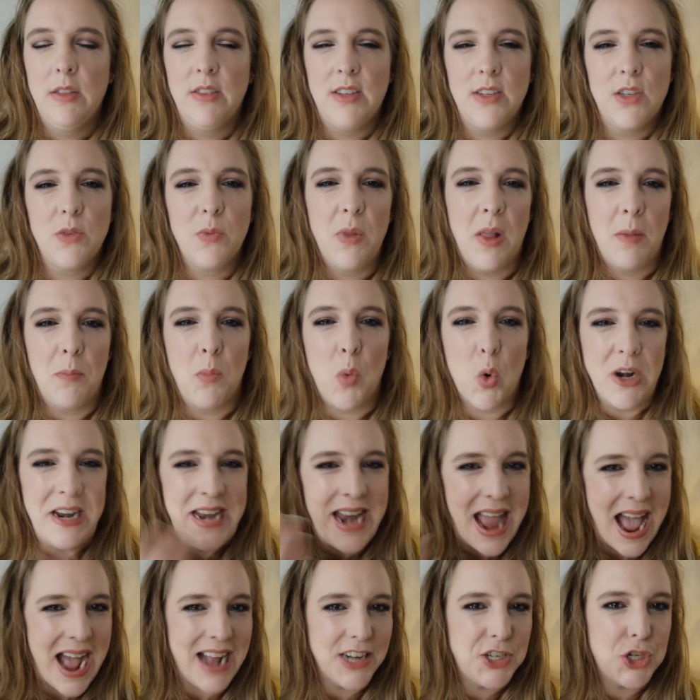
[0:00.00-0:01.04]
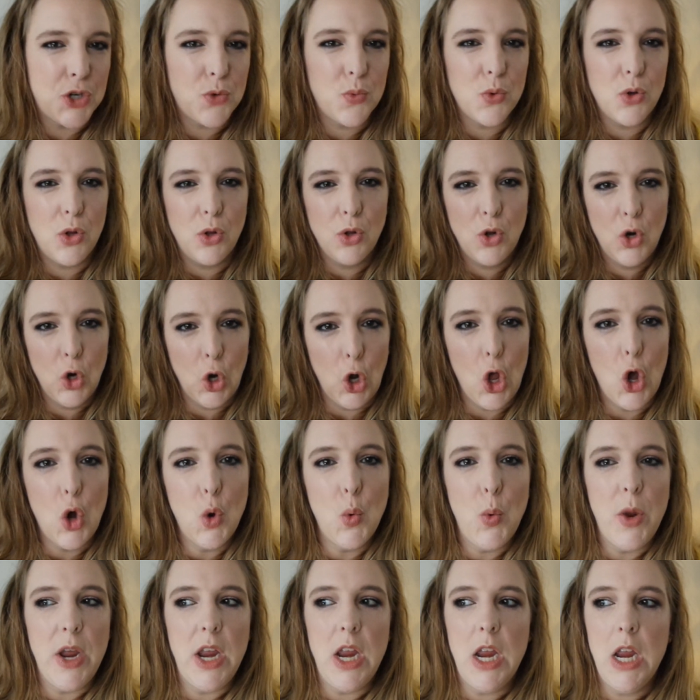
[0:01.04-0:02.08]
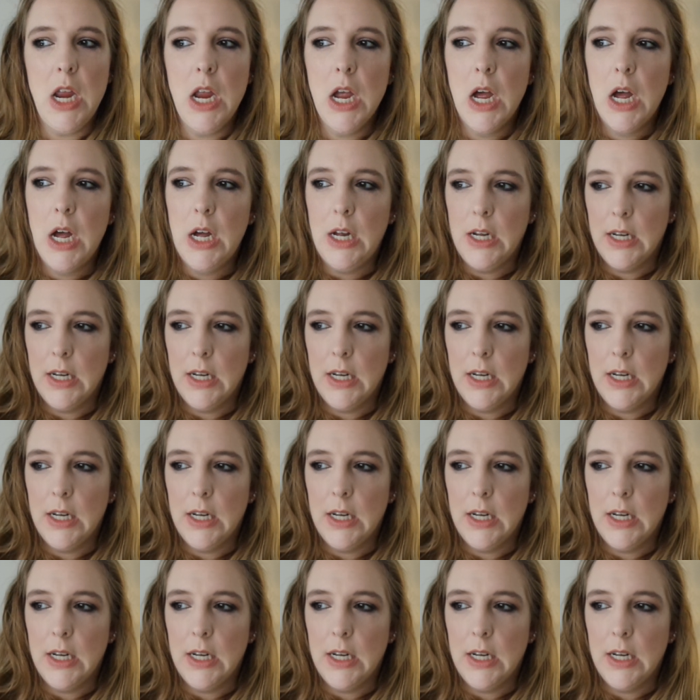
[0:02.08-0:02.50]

This more natural, glowy,